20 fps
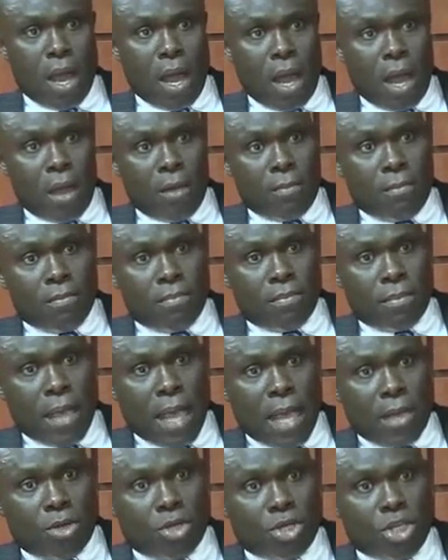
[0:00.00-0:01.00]

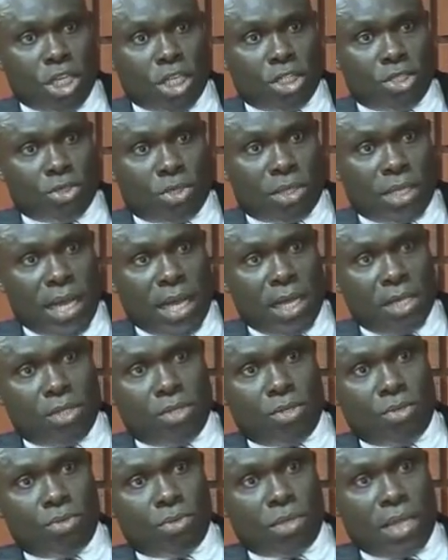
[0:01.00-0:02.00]
I don't need to tell
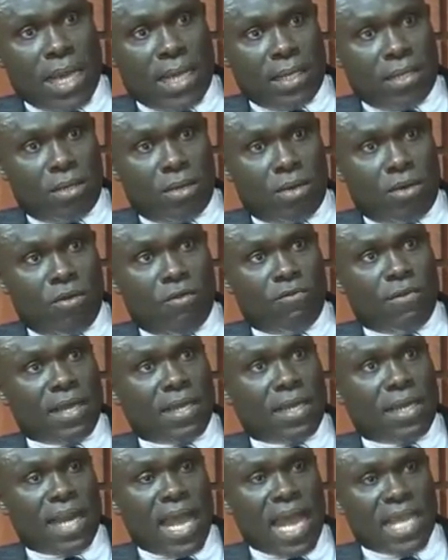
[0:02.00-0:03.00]
you that over
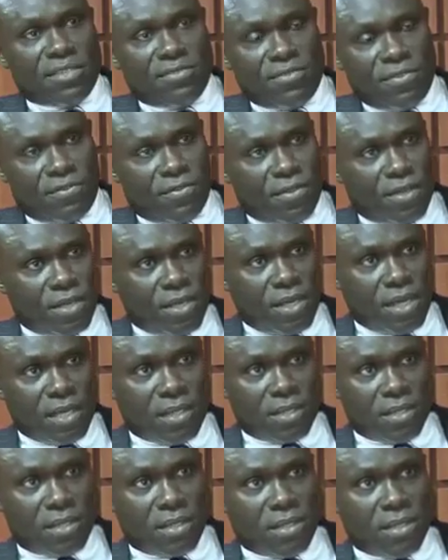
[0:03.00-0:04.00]
the last 50
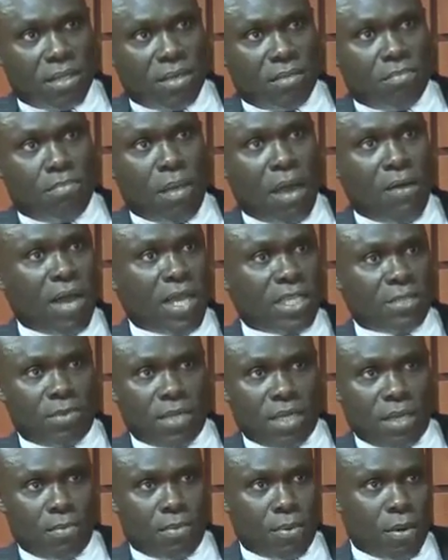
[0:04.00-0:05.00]
years, power has
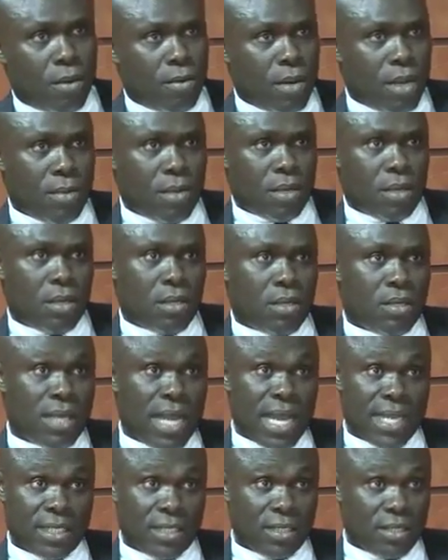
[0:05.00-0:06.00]
been a problem
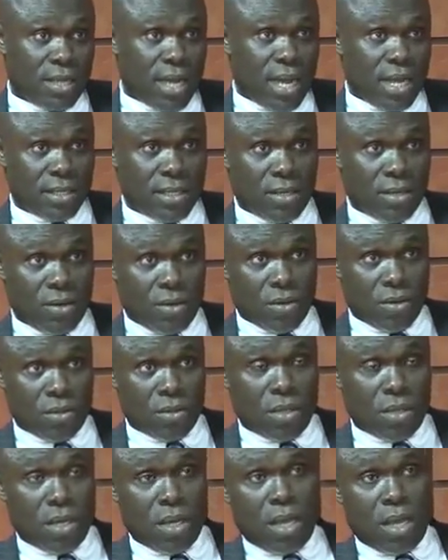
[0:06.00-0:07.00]
in Nigeria as a whole.
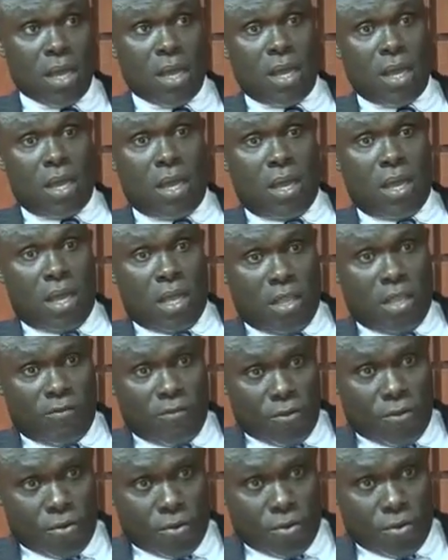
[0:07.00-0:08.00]
And
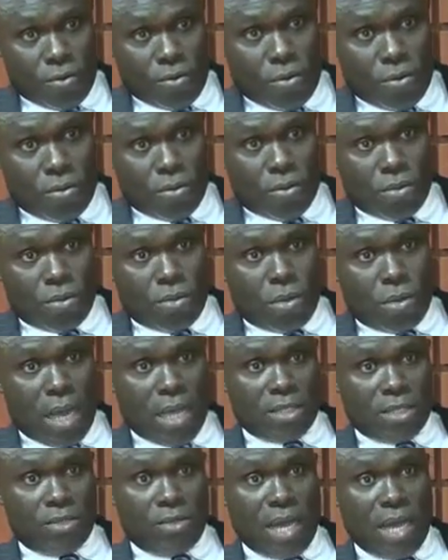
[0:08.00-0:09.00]
if you,
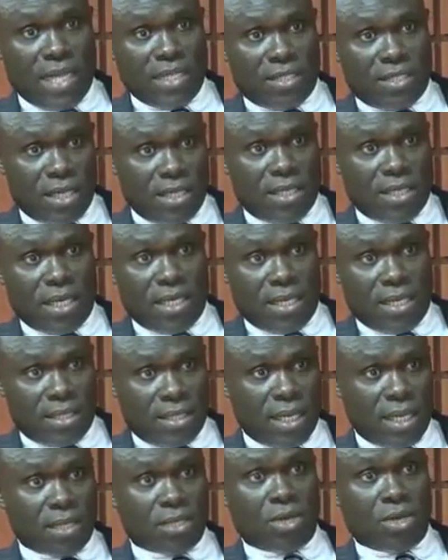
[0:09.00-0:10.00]
as you are interested in the
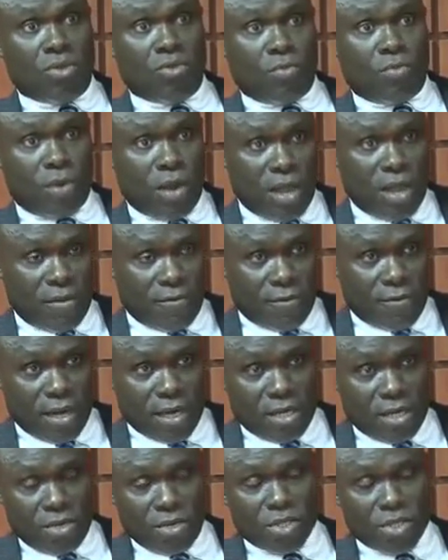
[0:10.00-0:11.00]
sector, you probably have
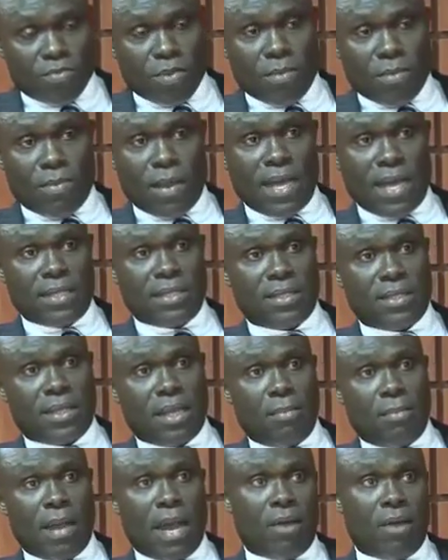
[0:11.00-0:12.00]
read newspapers
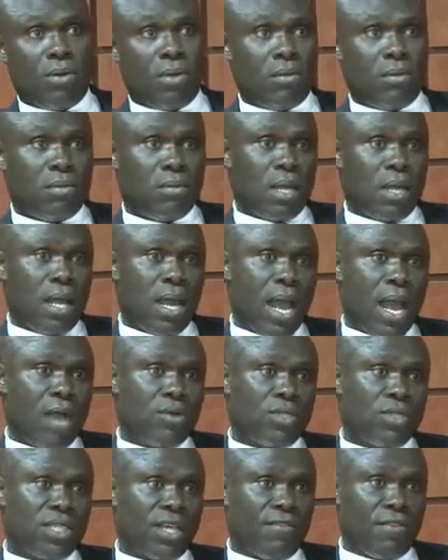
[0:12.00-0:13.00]
about
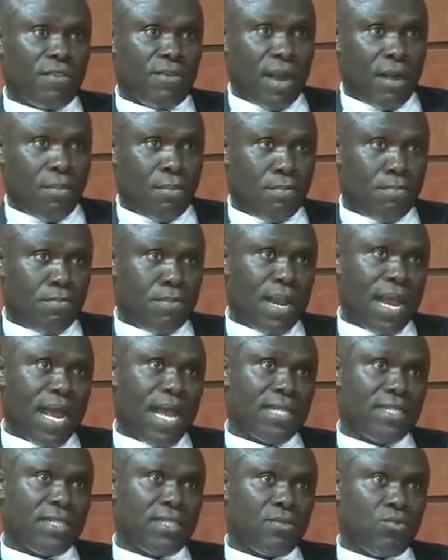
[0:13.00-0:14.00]
how several
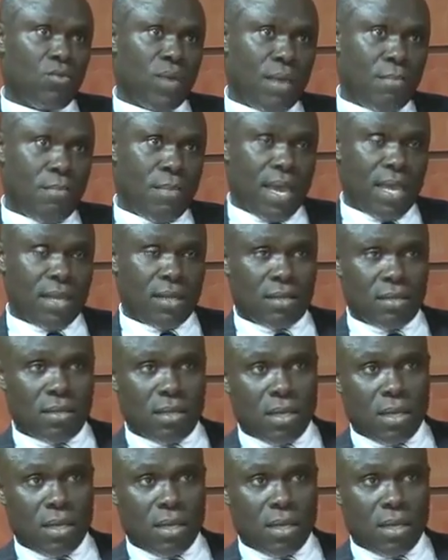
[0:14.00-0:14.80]
plans were made.